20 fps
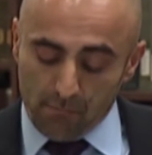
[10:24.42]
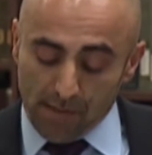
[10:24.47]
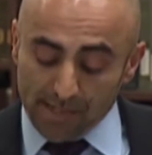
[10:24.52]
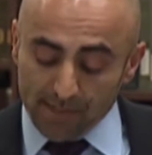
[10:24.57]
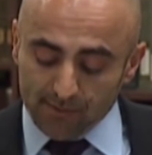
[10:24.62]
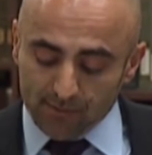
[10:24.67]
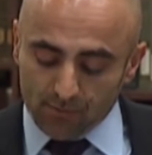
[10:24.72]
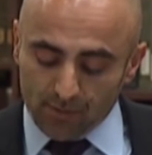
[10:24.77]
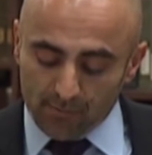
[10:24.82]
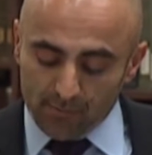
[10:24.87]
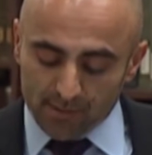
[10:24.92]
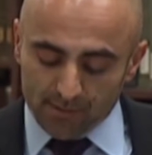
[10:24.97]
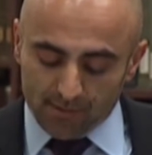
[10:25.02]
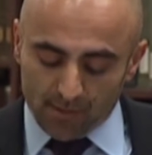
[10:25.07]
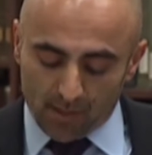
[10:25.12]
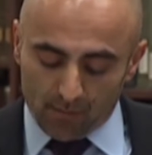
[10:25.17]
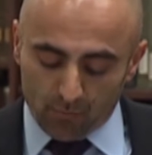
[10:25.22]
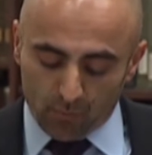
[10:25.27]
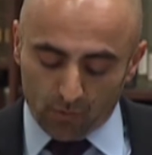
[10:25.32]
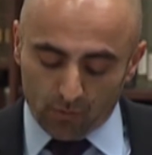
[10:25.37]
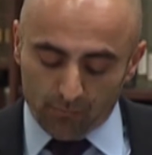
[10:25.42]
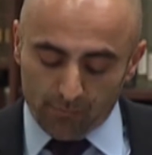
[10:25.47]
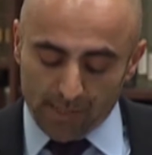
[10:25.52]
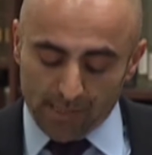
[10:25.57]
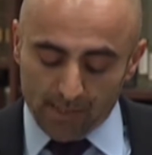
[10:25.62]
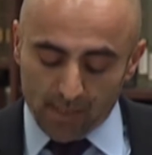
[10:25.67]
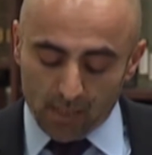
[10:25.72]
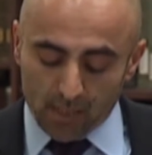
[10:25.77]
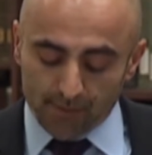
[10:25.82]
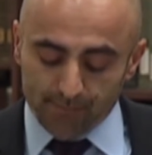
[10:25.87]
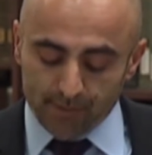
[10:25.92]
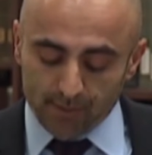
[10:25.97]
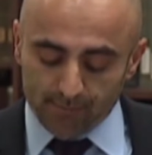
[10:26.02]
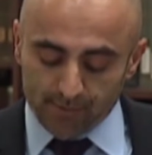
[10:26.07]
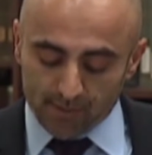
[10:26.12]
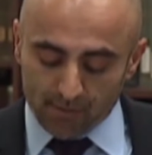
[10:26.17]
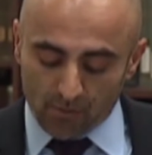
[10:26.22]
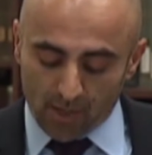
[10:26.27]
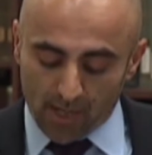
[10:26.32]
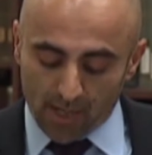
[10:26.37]
Mainstream Istanbul may not have
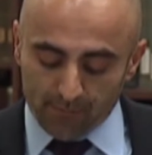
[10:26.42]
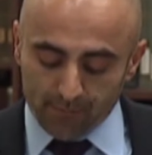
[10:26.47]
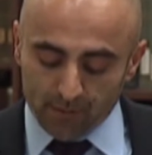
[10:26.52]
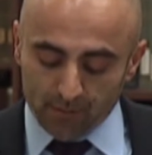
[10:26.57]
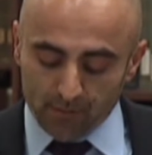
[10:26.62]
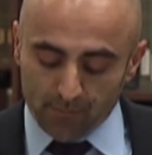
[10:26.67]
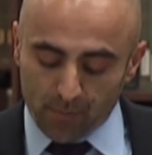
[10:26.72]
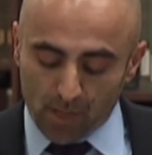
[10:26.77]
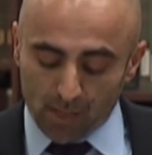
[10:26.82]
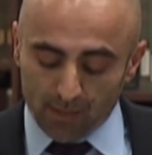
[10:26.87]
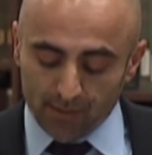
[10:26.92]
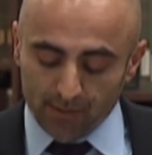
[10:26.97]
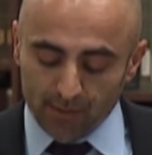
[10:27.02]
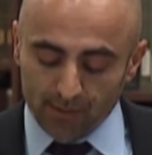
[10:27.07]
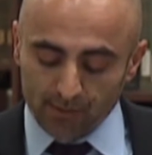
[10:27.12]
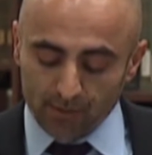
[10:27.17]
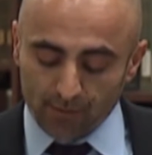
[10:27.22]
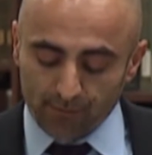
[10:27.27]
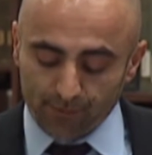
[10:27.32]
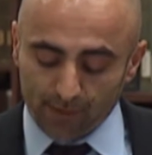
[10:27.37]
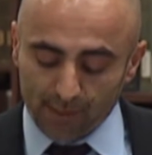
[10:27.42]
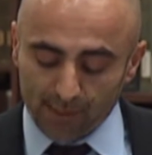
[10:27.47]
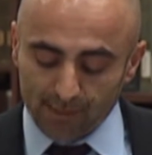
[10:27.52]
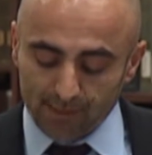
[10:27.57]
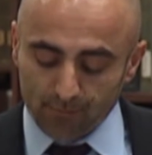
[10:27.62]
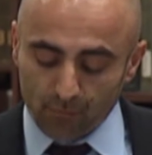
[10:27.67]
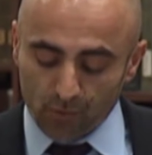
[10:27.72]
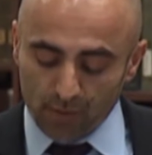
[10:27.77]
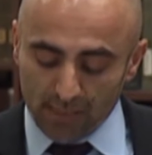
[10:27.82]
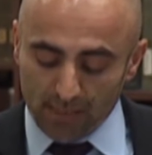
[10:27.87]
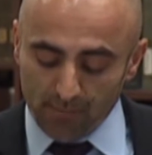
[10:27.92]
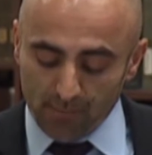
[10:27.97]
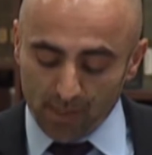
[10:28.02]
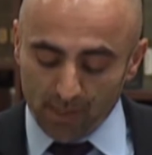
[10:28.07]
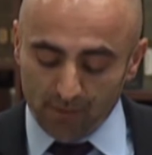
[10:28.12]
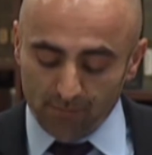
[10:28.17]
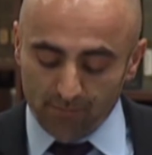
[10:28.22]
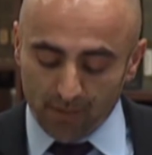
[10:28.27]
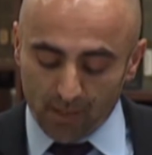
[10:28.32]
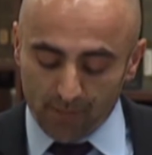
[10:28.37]
subscribed to the politics of these
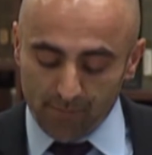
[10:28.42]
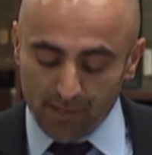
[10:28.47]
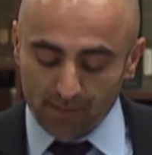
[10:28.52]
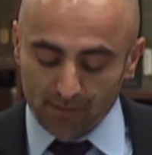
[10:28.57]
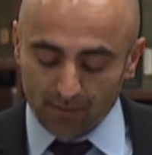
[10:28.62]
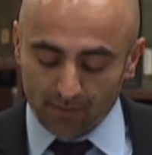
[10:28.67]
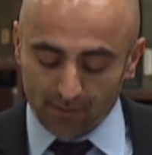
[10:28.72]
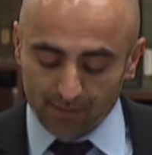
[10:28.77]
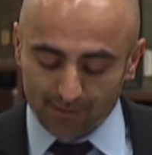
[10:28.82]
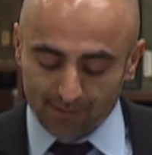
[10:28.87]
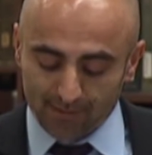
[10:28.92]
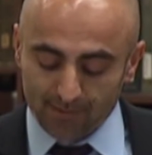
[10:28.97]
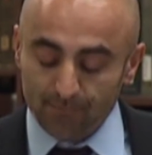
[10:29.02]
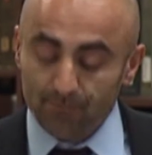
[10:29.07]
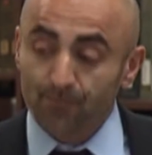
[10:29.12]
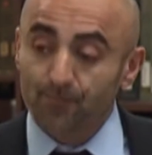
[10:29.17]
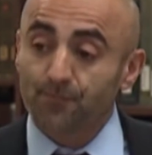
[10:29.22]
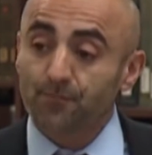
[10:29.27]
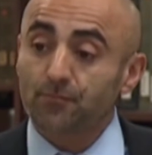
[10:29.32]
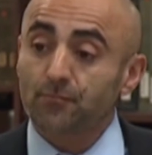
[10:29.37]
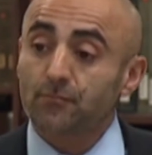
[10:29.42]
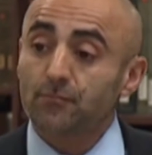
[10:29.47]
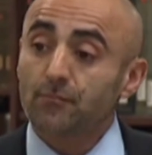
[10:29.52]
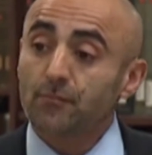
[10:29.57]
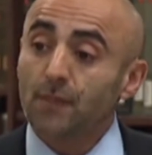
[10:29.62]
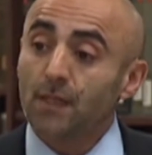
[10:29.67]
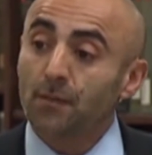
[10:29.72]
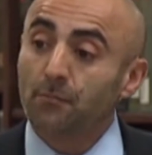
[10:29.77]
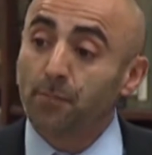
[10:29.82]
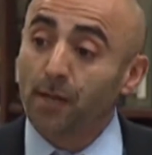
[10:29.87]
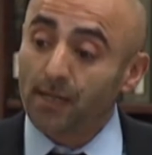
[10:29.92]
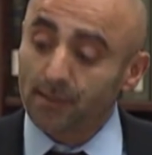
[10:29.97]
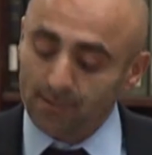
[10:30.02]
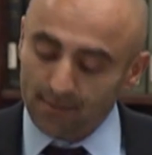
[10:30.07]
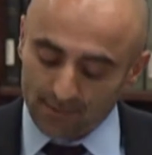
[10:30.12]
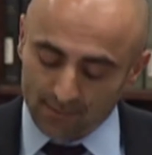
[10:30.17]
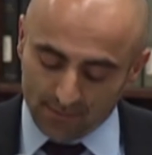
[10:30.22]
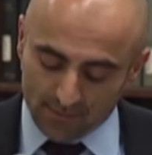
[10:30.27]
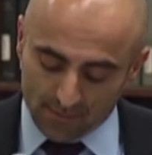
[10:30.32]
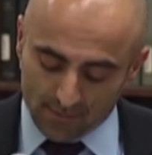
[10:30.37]
bohemian environmentalists,
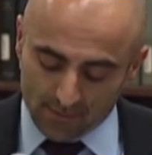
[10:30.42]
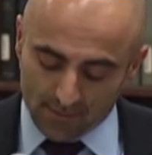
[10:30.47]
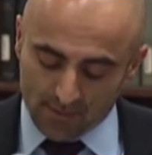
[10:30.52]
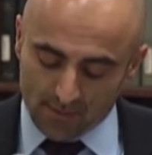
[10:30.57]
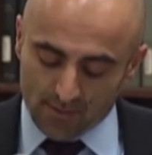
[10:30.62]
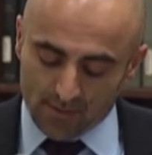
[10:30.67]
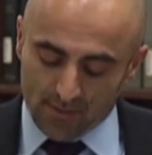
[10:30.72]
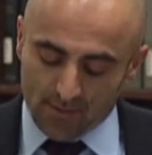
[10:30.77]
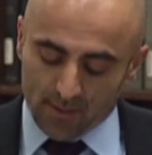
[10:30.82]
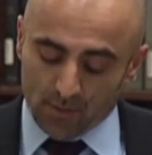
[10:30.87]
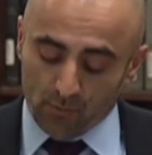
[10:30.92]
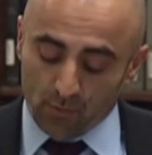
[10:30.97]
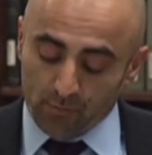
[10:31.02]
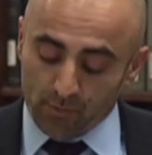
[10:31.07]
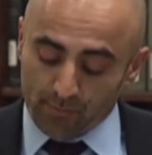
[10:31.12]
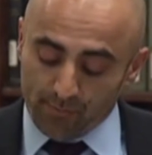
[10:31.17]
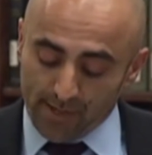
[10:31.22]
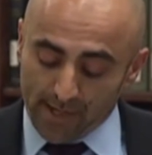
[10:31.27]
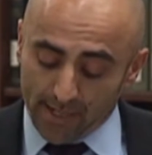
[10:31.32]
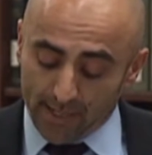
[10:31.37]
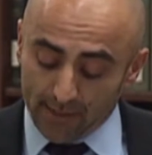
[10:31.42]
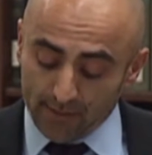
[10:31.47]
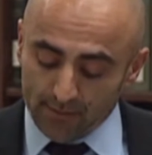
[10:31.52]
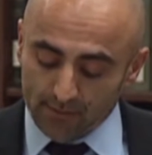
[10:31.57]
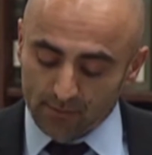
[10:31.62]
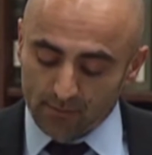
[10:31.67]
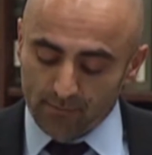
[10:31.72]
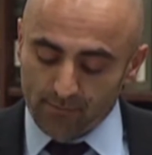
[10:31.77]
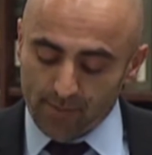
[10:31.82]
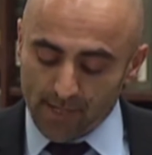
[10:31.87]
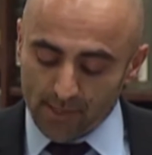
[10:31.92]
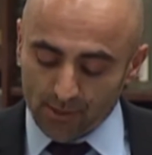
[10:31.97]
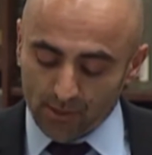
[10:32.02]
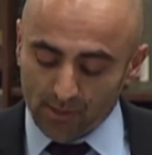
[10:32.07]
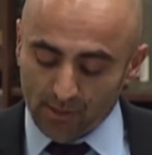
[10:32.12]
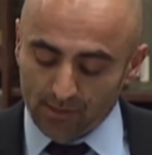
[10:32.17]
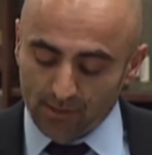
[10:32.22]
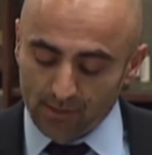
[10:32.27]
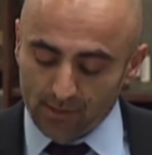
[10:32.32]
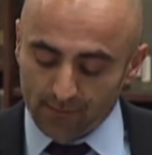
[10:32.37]
but they were prepared to
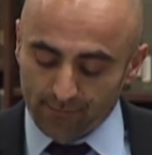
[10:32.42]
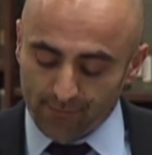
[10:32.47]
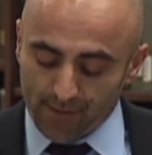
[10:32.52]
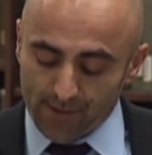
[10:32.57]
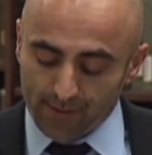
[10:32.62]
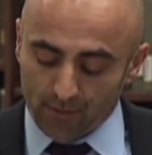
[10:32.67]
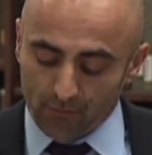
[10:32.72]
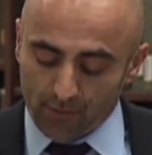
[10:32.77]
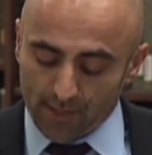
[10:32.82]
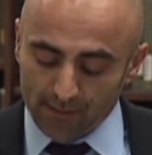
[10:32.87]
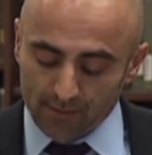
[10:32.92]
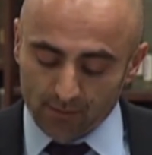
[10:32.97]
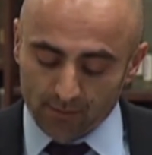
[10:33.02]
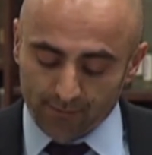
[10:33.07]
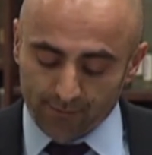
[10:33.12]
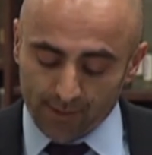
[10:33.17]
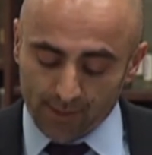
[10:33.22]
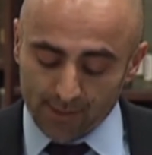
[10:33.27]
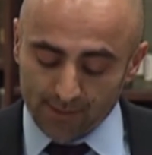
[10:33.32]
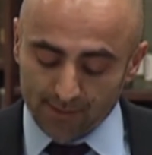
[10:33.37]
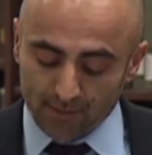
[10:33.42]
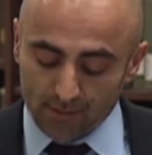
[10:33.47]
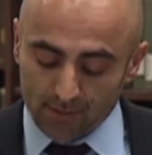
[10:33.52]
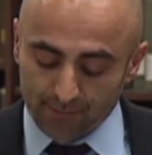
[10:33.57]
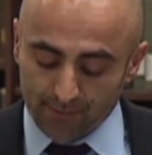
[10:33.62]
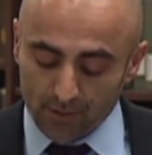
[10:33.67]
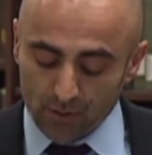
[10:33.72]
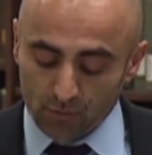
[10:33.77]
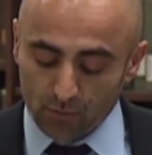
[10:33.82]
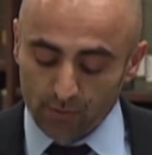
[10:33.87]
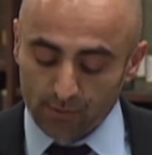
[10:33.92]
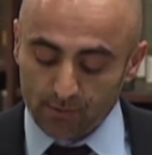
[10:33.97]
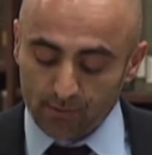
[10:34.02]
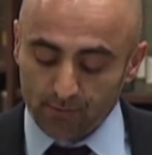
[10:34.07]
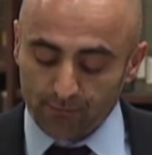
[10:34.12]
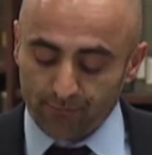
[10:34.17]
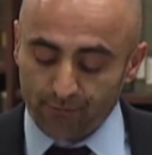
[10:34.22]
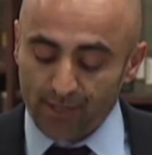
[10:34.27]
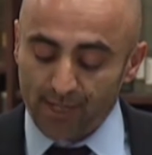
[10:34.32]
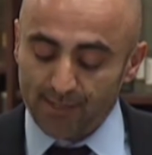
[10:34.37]
passionately defend the rights of these individuals
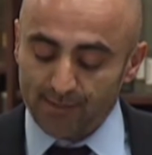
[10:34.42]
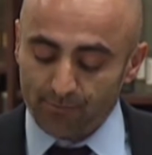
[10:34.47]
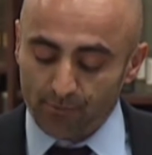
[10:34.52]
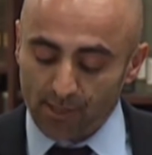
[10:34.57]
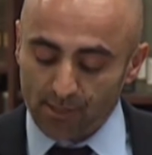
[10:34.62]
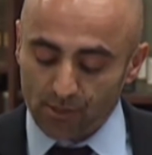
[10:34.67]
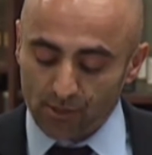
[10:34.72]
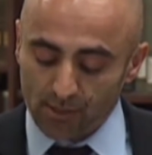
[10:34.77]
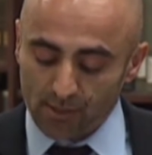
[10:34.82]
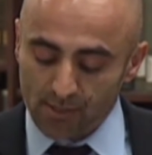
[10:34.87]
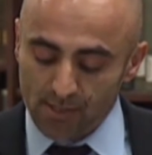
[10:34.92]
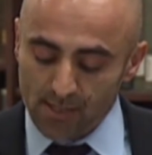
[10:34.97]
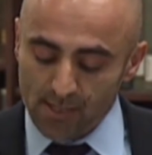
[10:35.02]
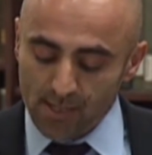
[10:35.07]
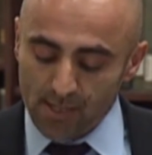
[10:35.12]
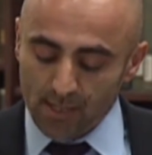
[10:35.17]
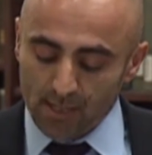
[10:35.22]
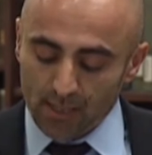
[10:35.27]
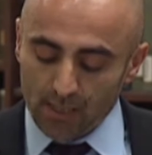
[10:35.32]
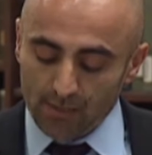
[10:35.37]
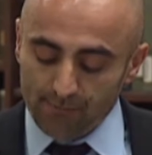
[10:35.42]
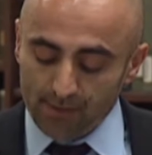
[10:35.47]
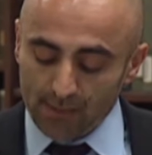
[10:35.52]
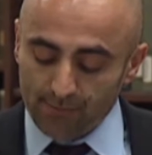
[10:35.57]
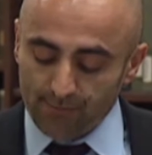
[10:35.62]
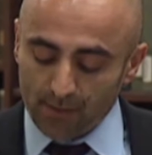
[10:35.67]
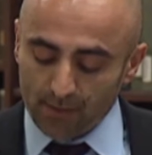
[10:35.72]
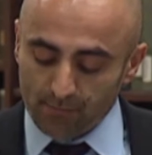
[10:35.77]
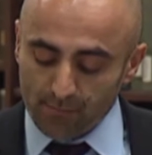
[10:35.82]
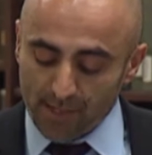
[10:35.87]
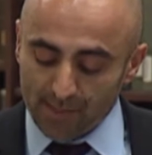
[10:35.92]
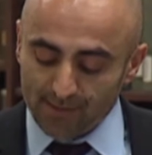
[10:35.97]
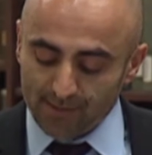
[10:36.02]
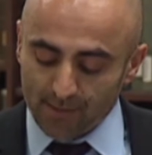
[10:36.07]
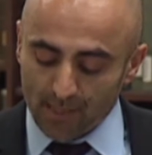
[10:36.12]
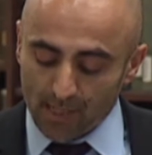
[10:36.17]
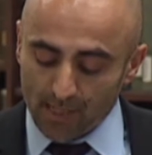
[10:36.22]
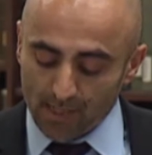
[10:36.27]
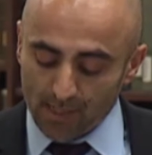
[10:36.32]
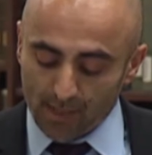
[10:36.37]
to free expression, even if it meant
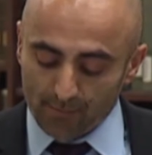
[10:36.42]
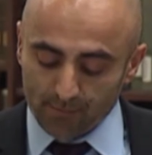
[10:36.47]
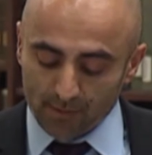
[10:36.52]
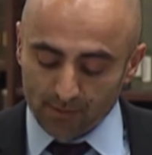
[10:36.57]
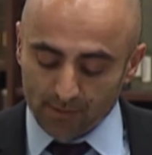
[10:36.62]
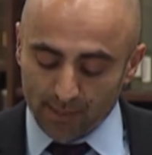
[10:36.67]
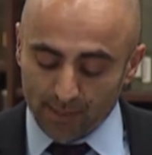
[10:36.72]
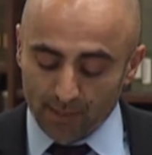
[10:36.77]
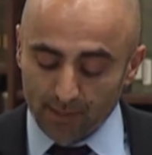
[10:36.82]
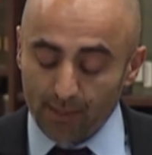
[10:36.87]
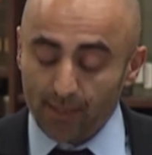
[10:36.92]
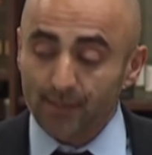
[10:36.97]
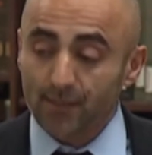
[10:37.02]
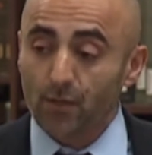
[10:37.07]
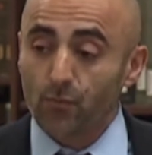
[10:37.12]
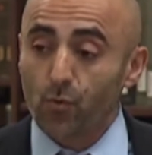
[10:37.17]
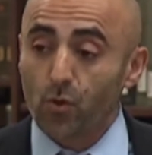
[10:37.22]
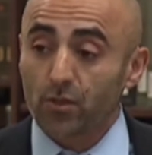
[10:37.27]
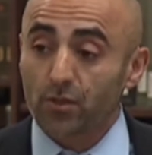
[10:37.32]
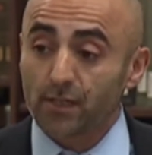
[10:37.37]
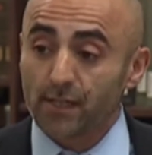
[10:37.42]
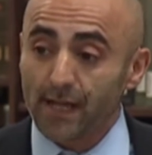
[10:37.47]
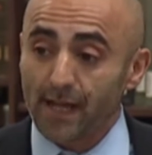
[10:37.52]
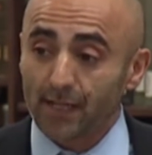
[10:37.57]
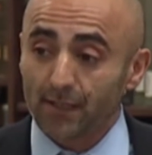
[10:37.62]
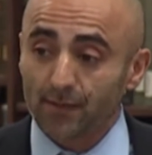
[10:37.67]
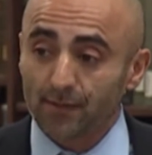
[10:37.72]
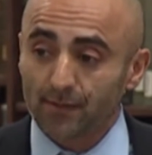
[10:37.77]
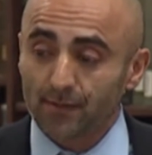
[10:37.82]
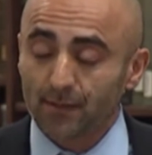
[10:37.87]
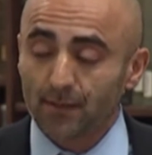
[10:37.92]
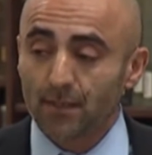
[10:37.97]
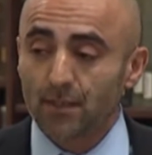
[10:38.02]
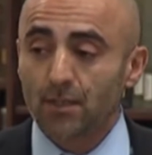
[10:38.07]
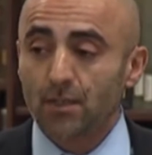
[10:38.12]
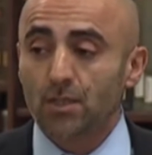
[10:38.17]
standing up to tear gas and water cannons.